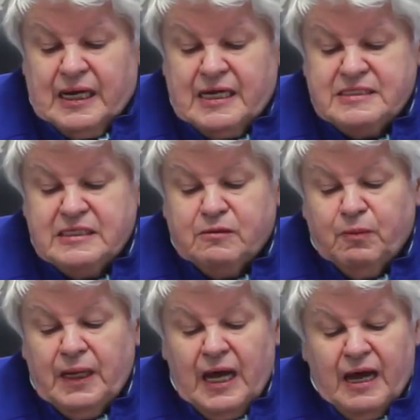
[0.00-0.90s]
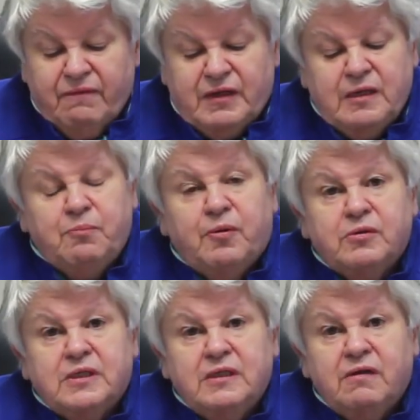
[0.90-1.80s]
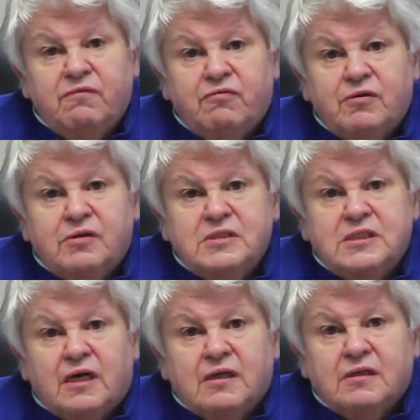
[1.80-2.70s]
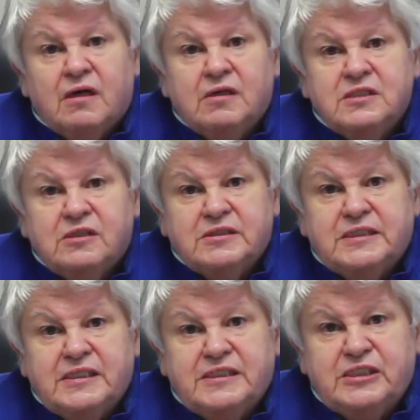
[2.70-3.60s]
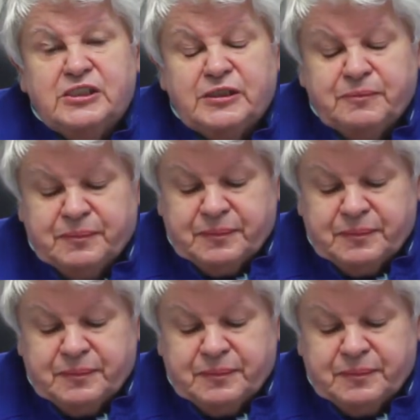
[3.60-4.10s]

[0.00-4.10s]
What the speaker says: as it will have an important influence on council's decision.